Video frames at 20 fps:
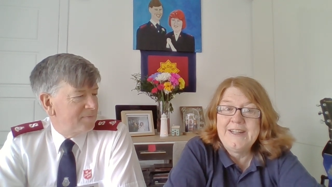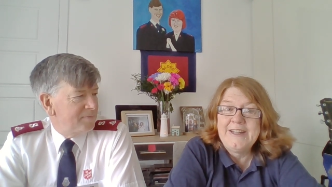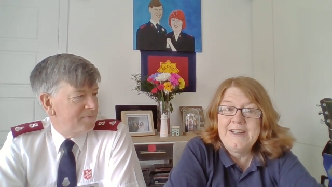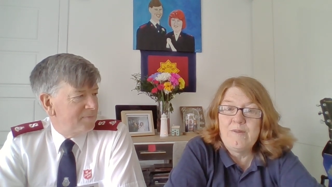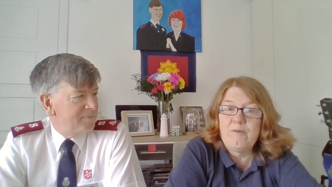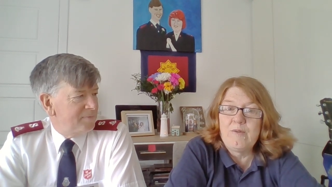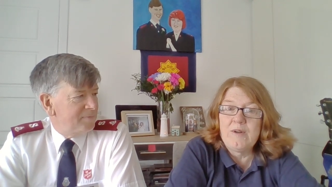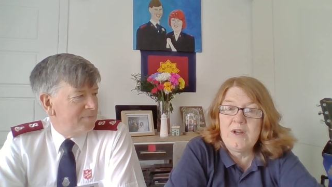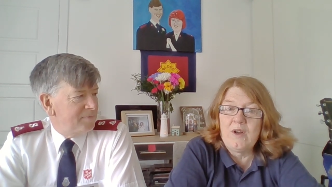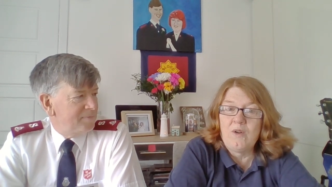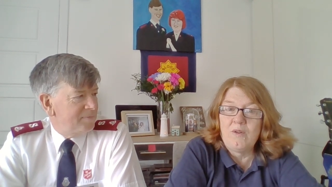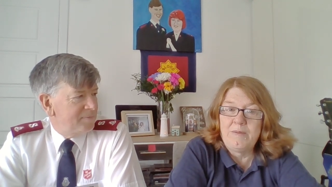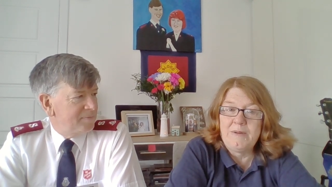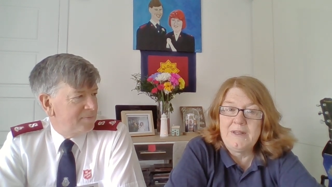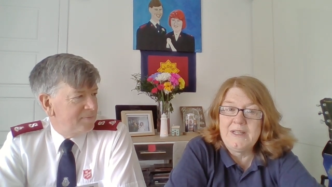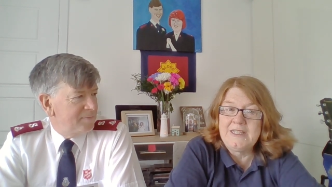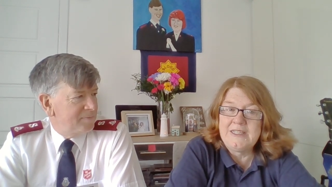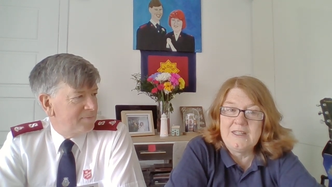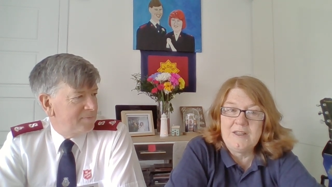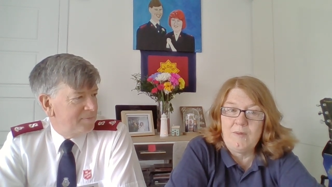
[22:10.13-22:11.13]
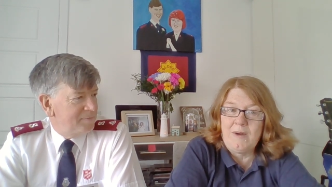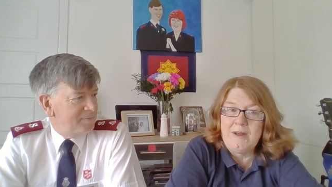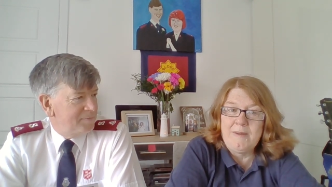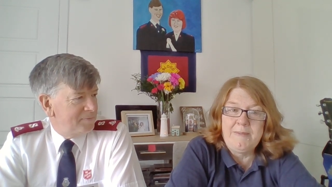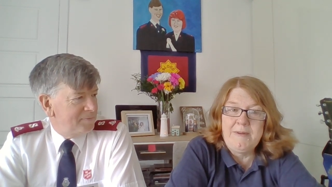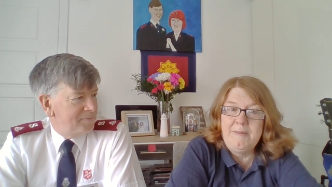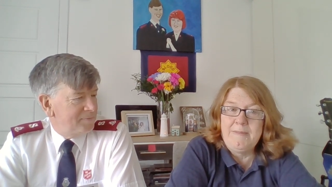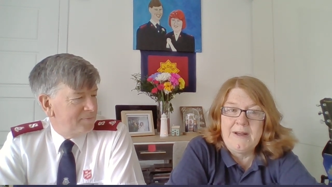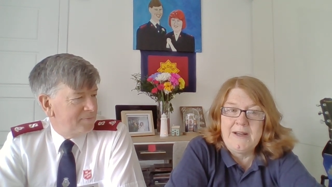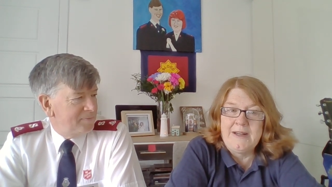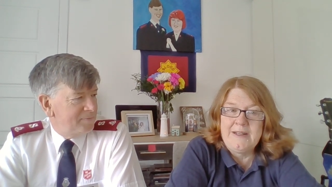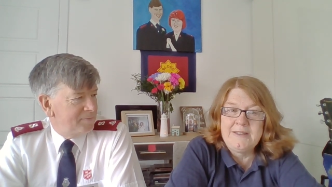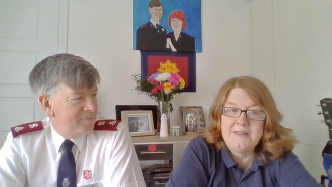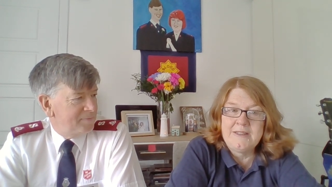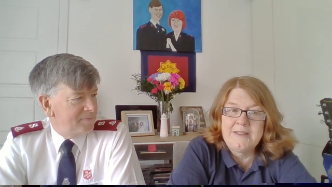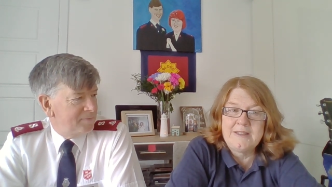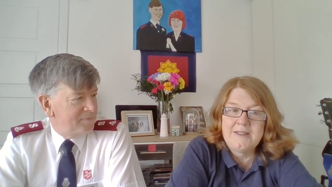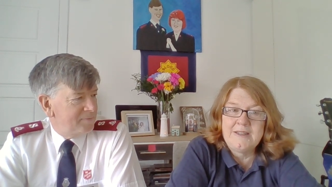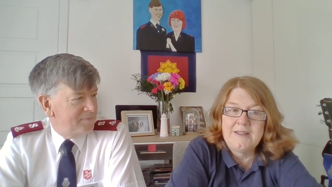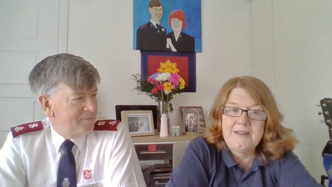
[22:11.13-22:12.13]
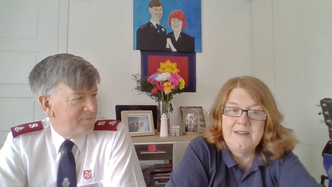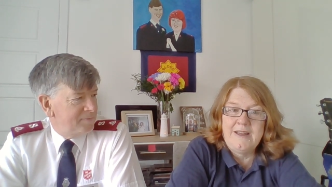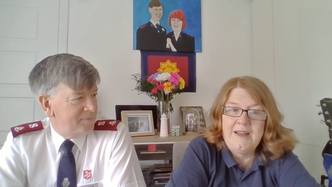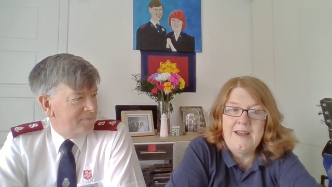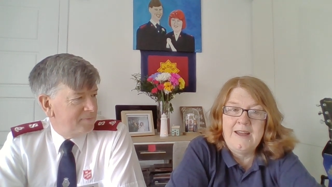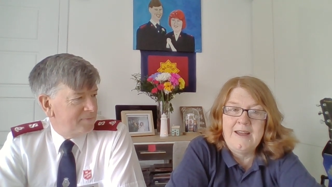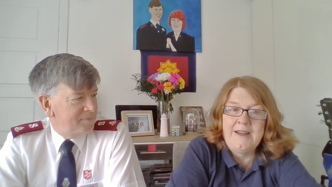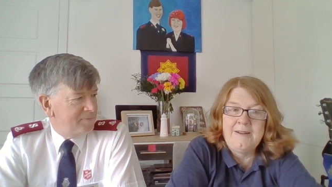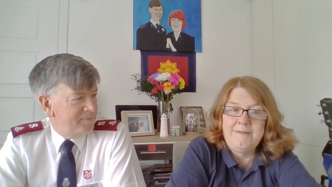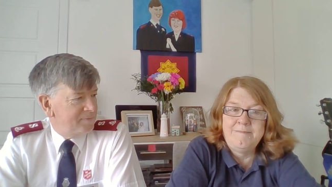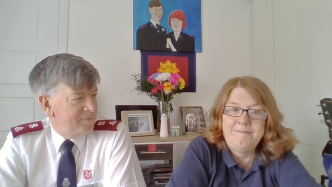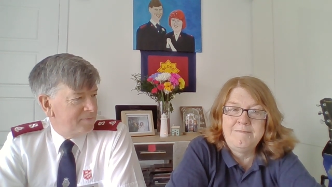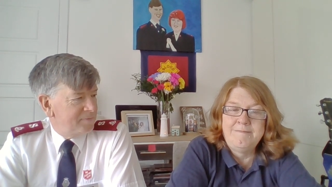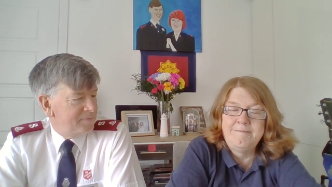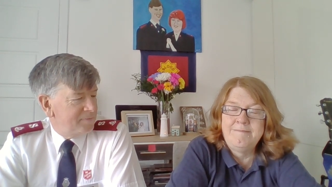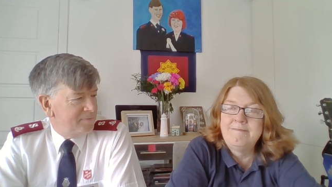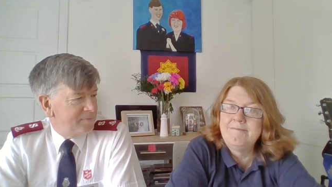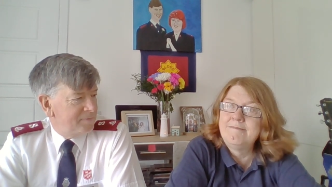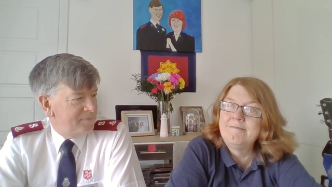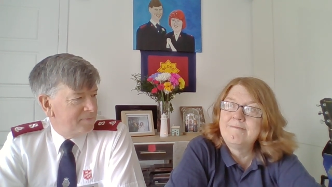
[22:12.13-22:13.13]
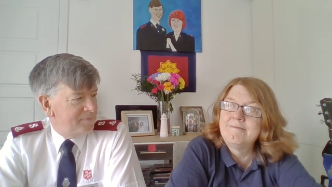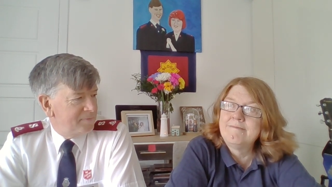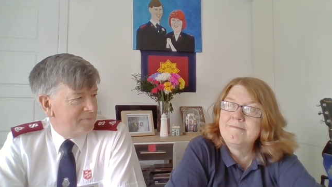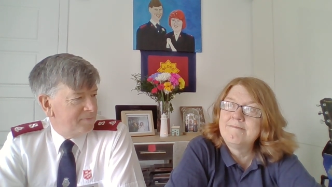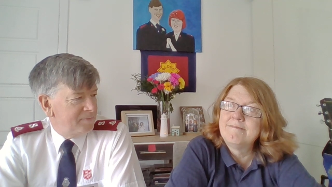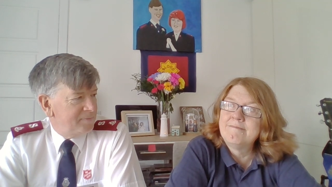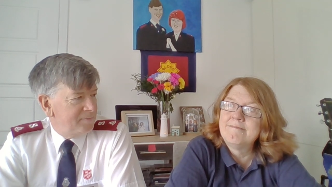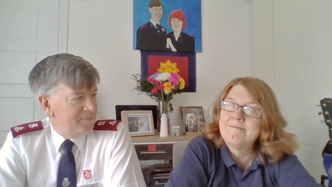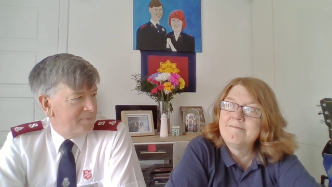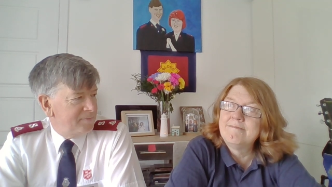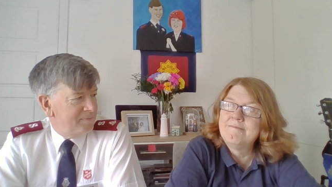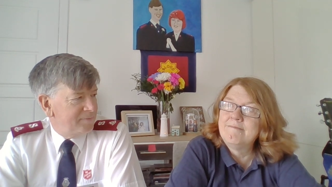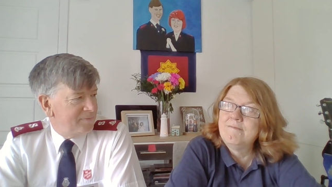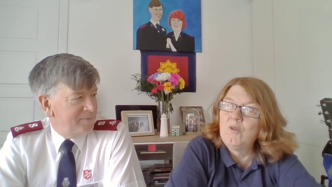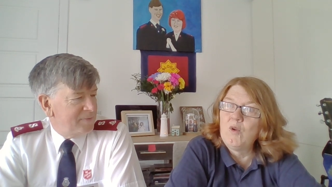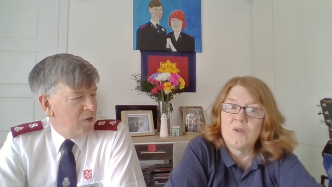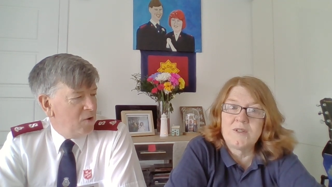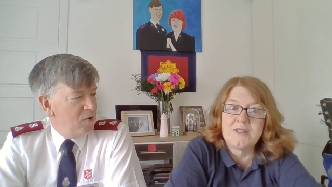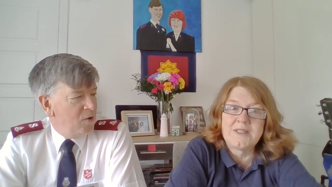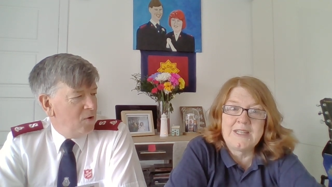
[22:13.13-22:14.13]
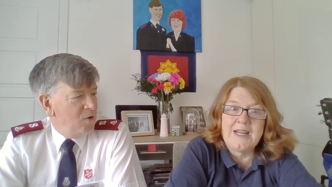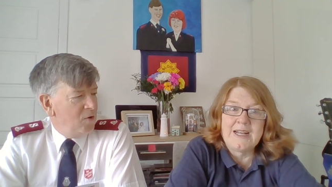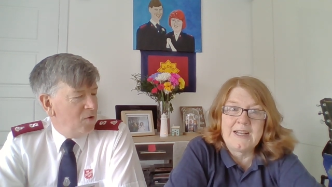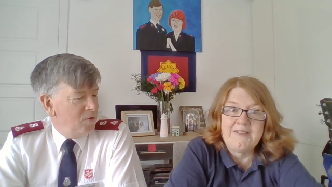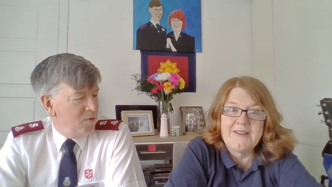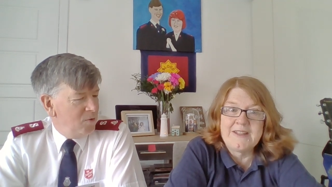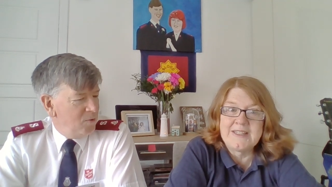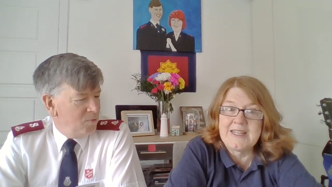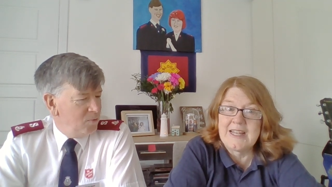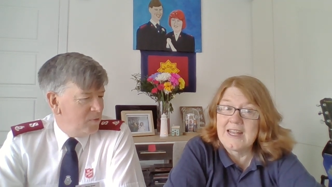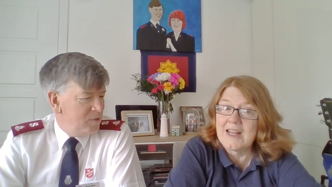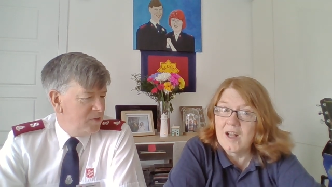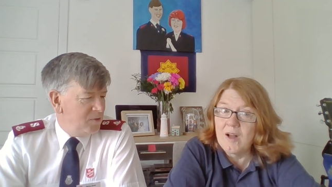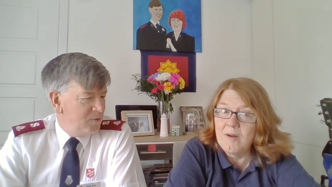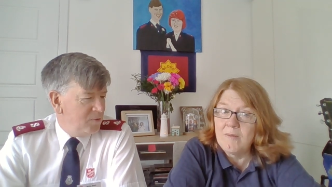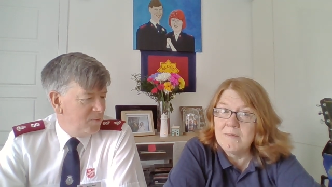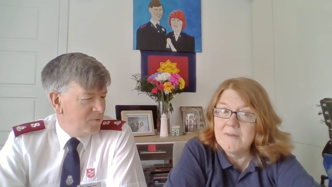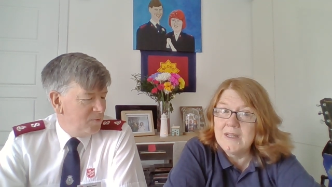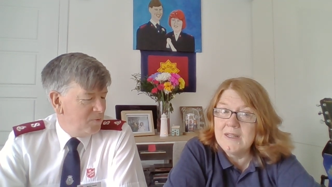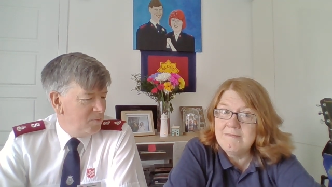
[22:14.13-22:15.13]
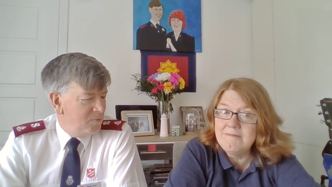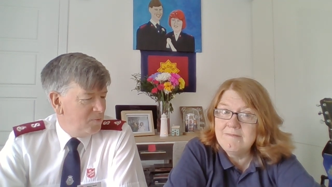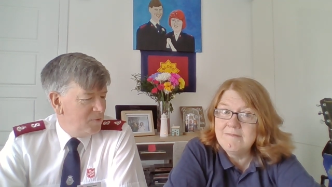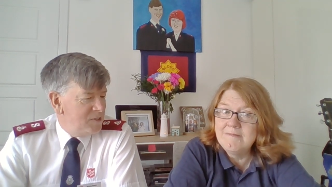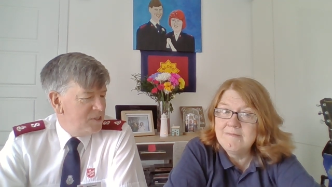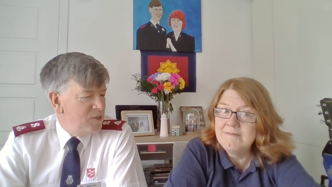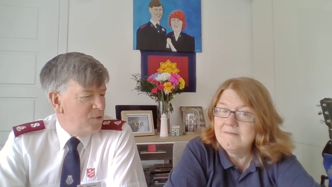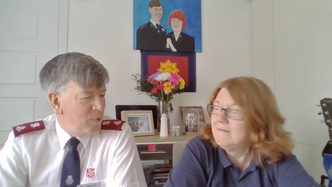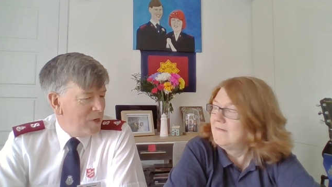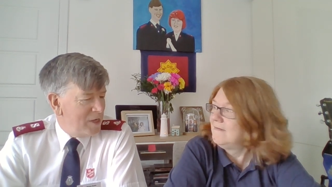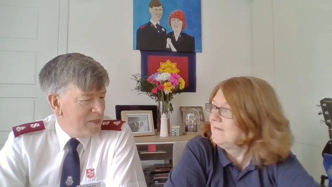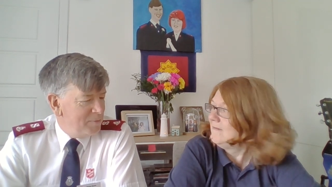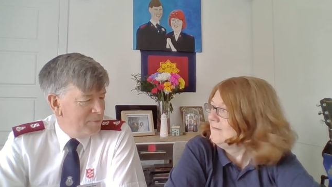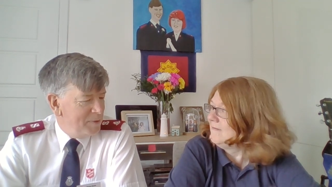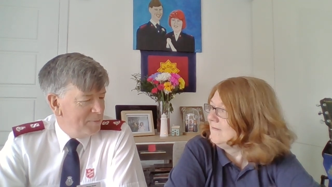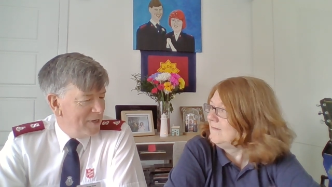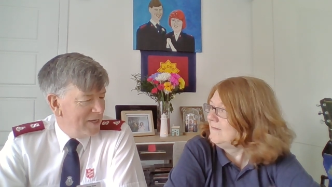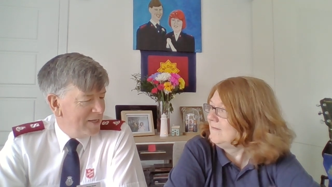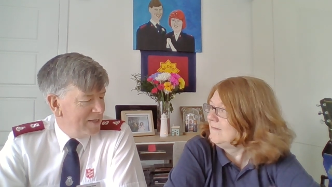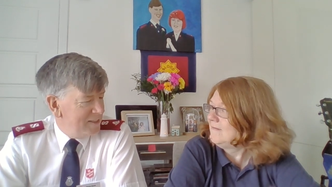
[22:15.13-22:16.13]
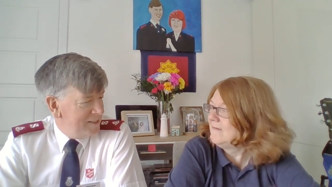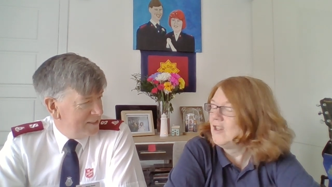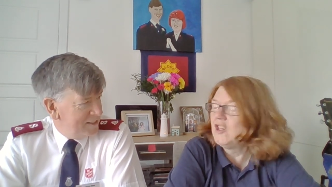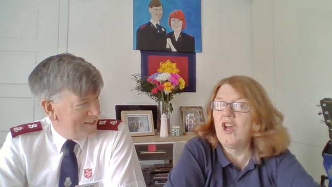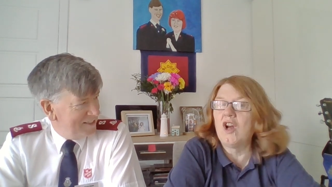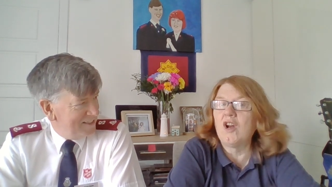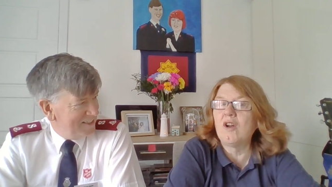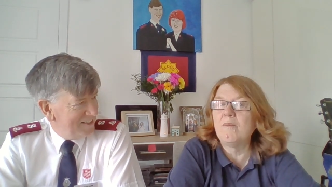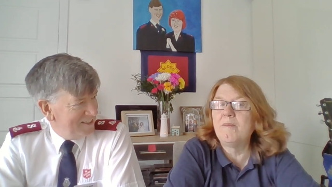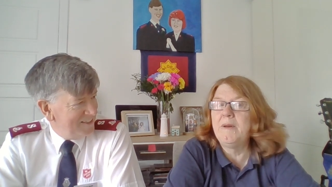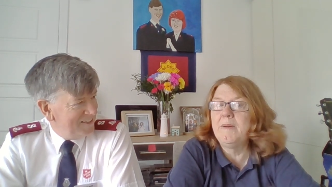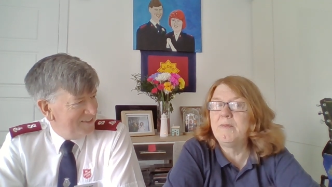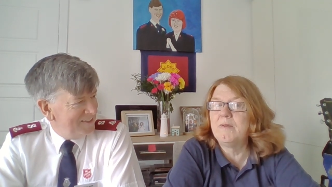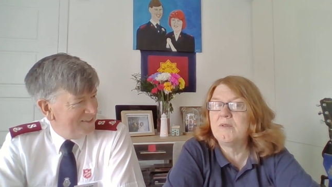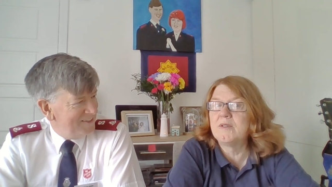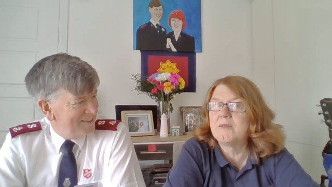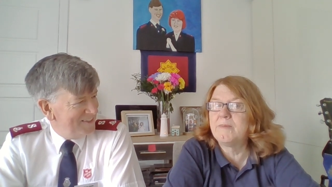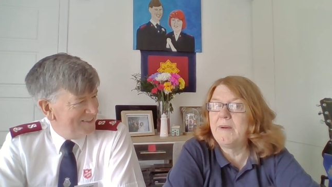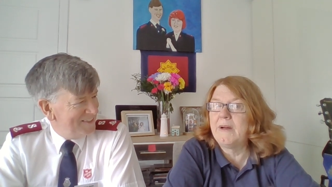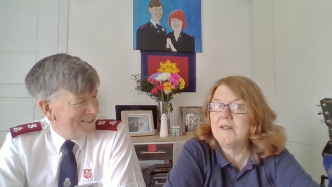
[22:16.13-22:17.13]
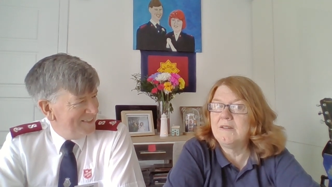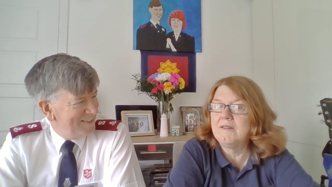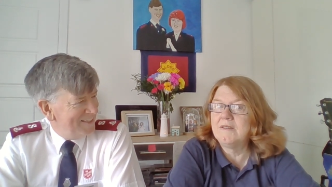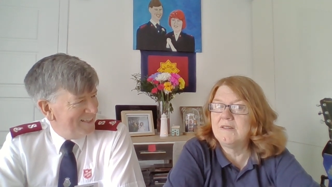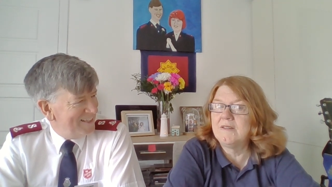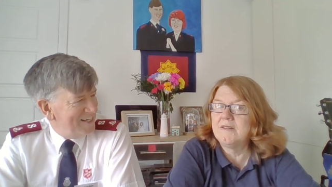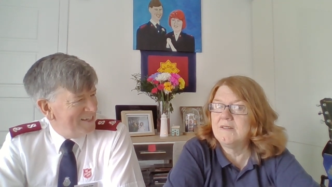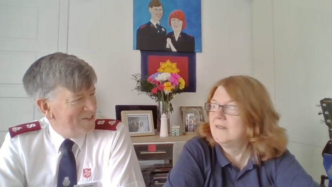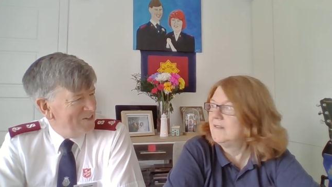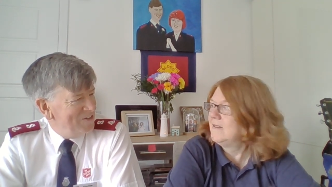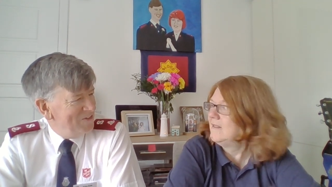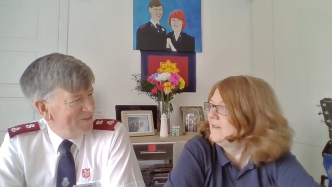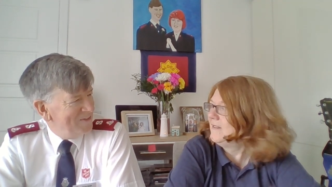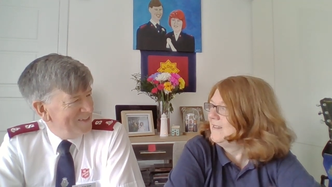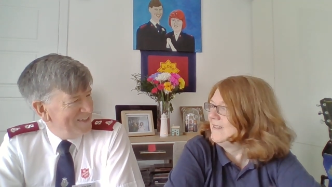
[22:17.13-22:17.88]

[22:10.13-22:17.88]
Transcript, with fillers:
Speaker 1: We all played in the YP band. Um, we all sang in the singing what, company. What's the YP band? Young People's Band. Thank you.